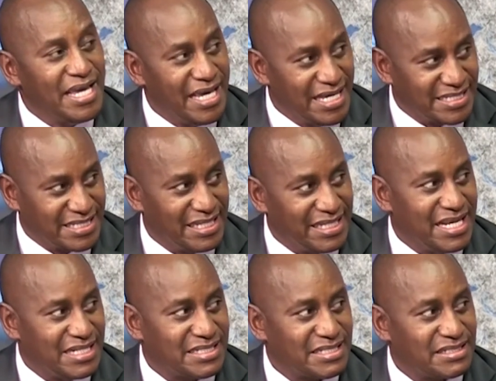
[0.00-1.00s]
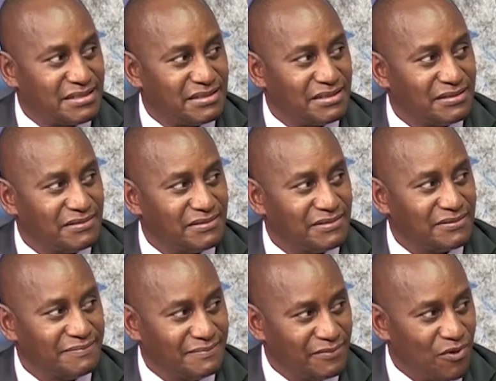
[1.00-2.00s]
as leaders?
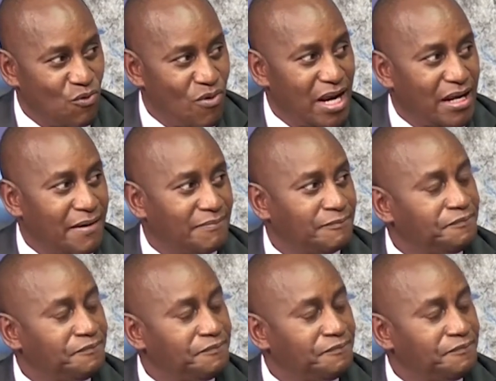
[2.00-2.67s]
Welcome.